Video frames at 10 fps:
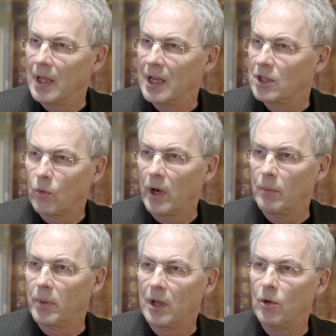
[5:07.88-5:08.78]
it's quite a
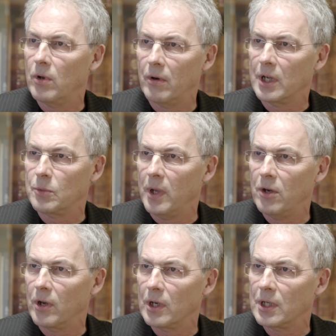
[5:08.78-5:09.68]
peculiar
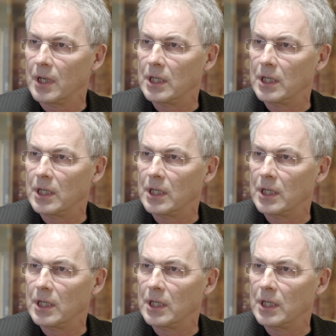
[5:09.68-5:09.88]
experience.